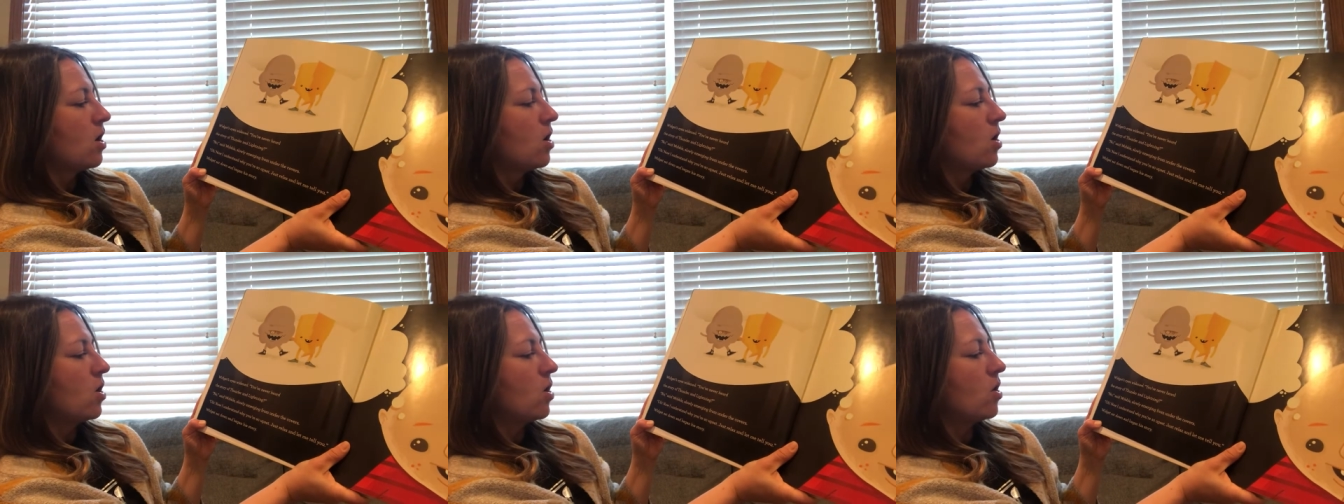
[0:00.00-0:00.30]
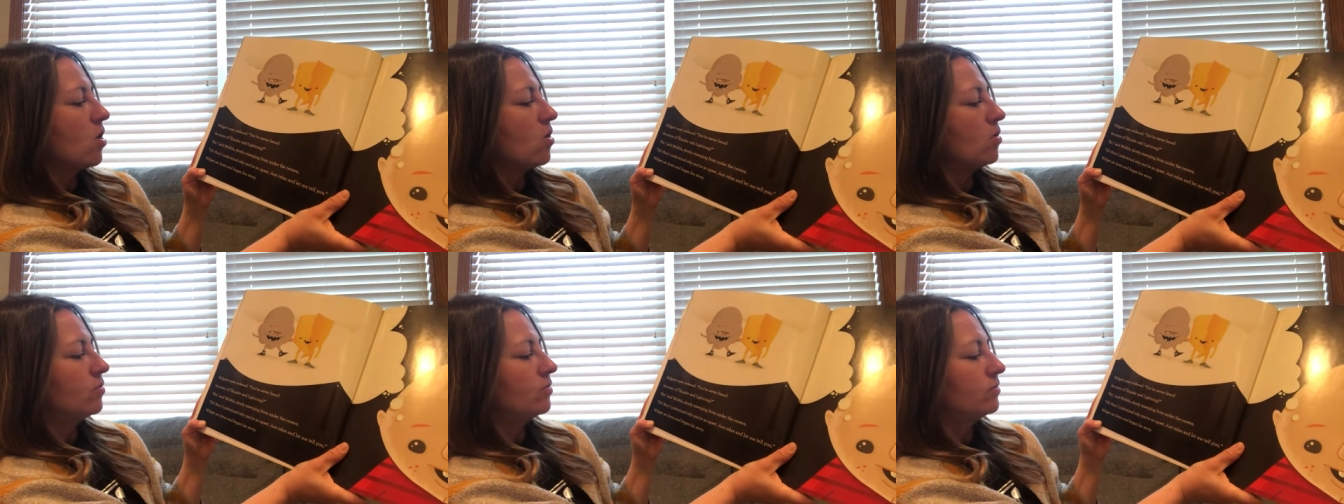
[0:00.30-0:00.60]

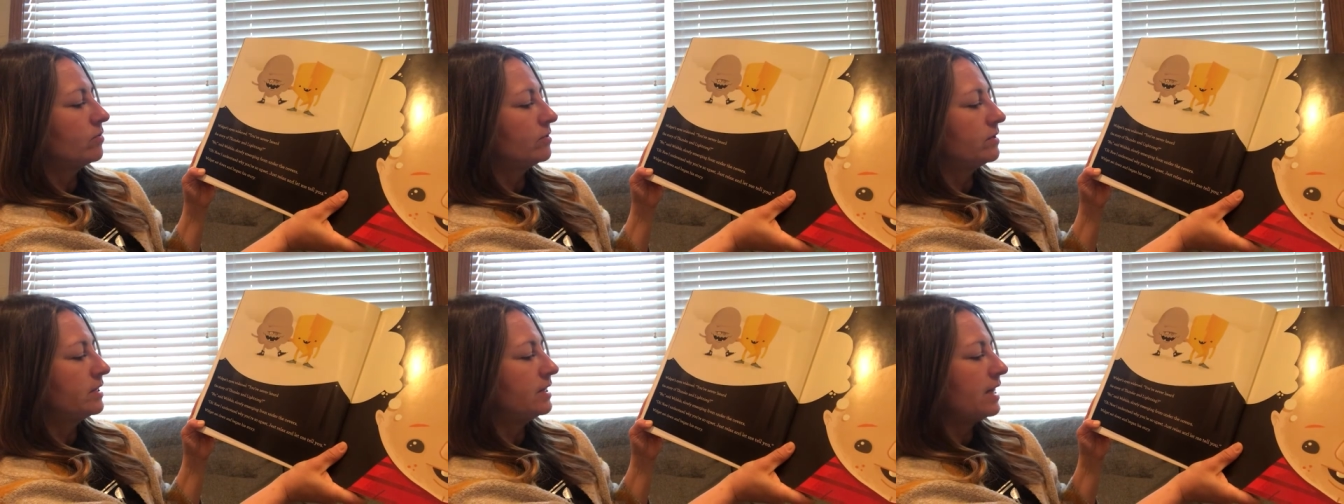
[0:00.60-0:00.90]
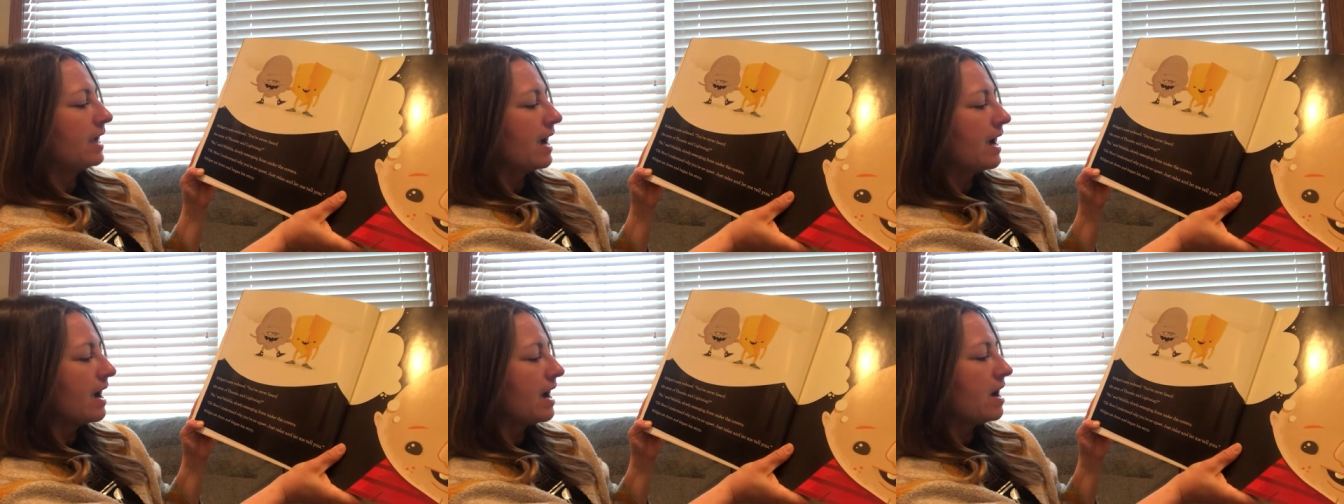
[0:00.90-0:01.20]
Oh,
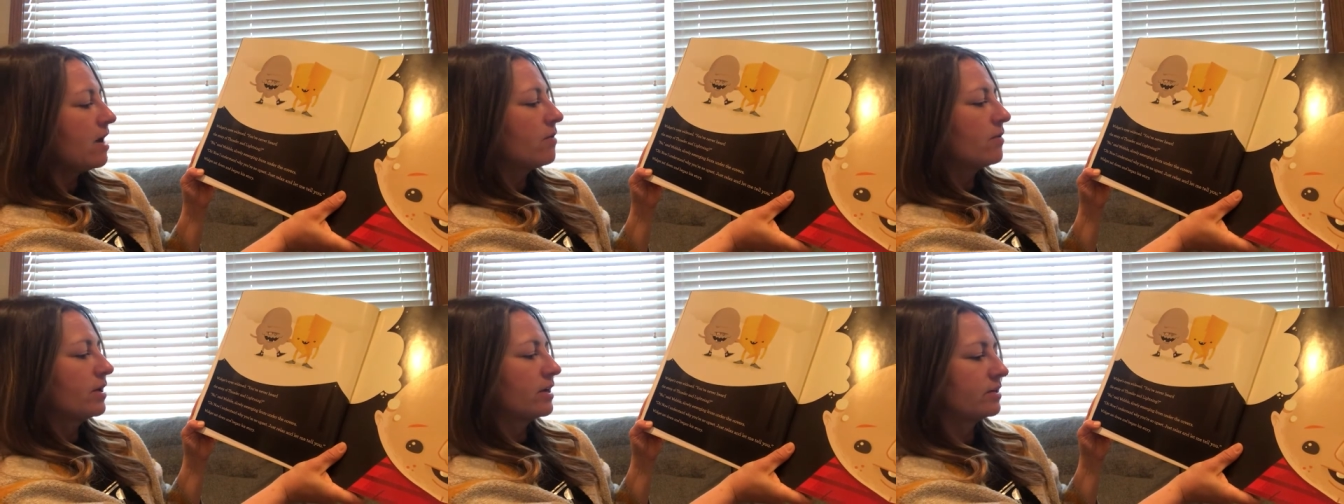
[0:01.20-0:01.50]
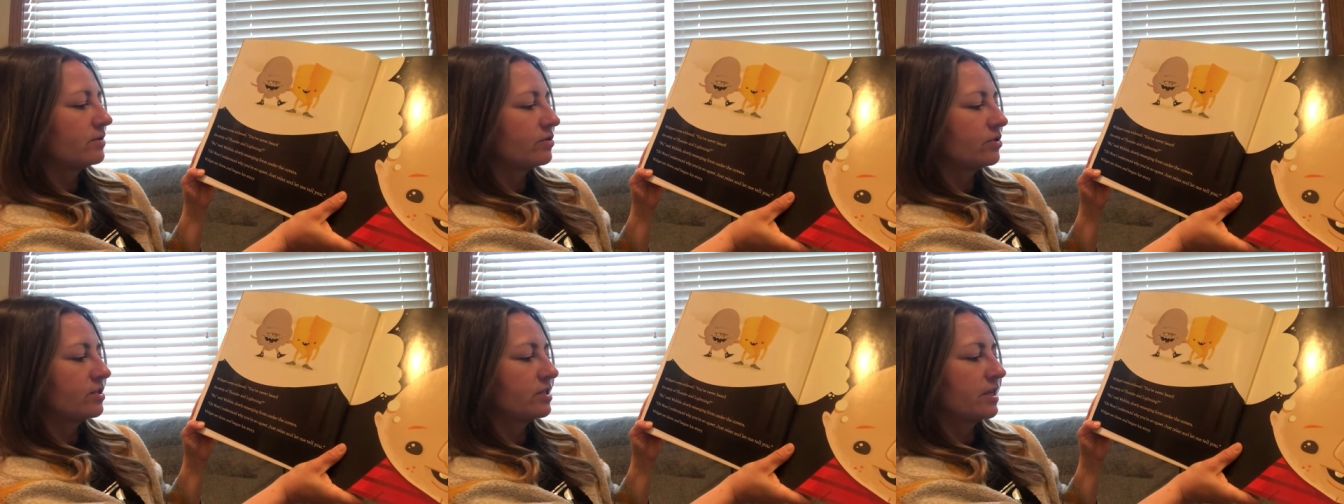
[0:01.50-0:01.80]
now I
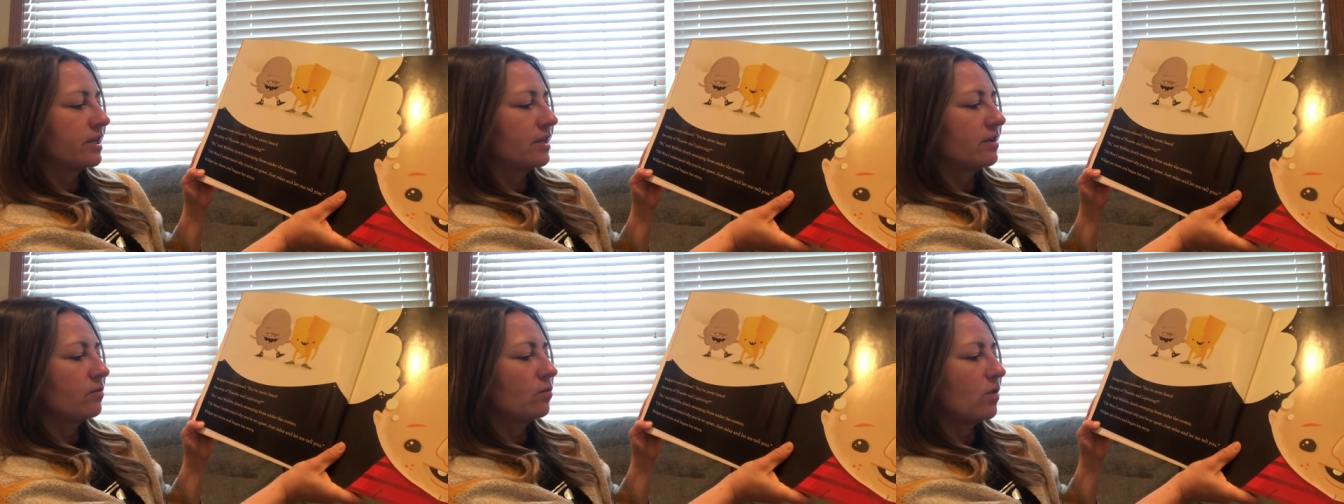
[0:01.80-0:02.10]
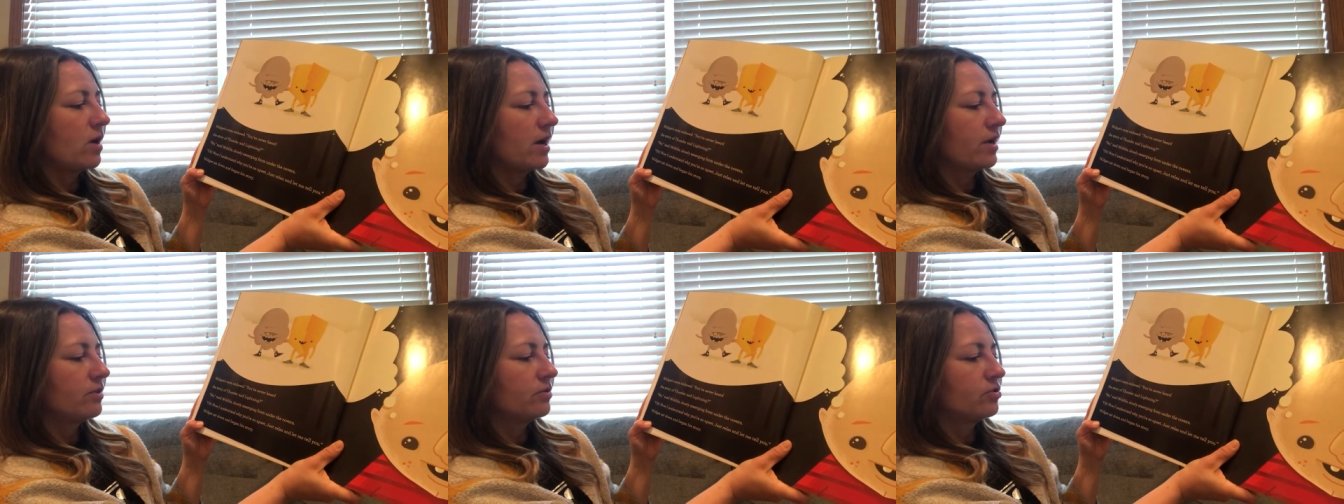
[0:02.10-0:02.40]
understand
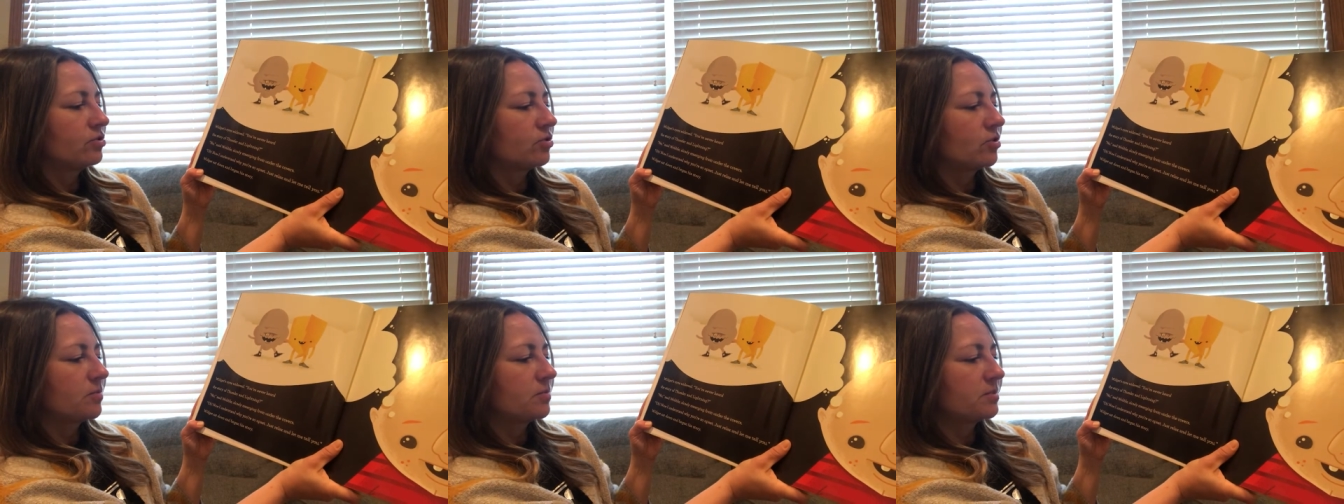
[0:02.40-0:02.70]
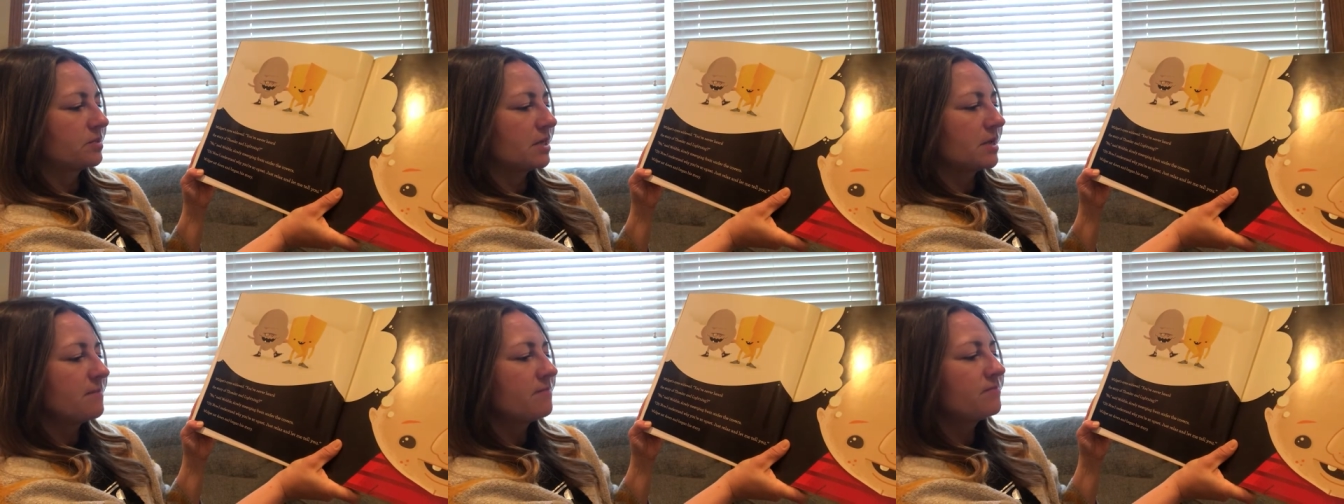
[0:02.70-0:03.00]
why you're so
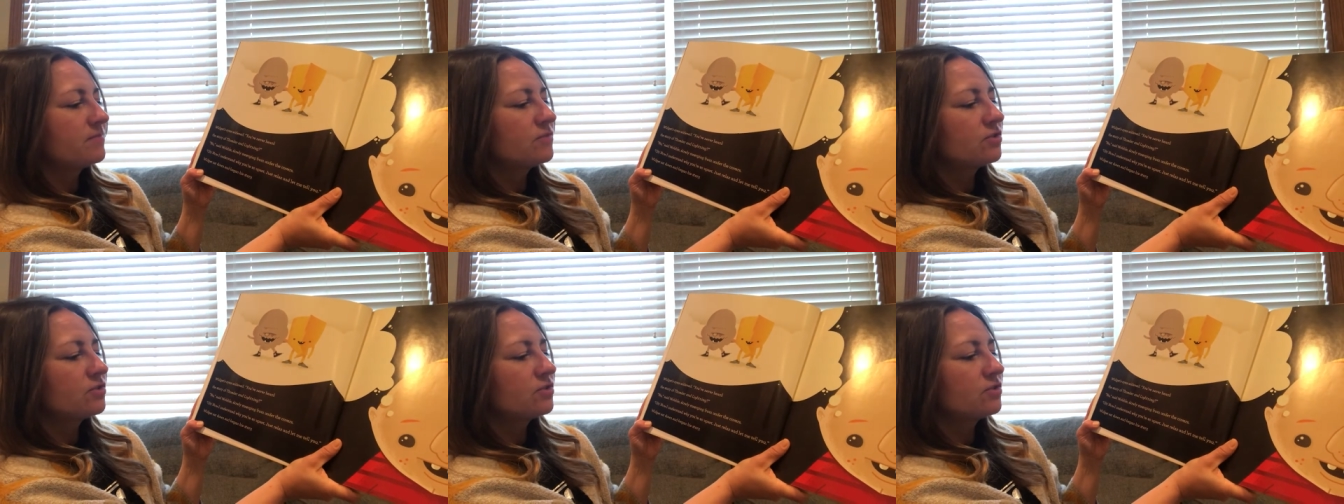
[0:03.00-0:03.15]
upset.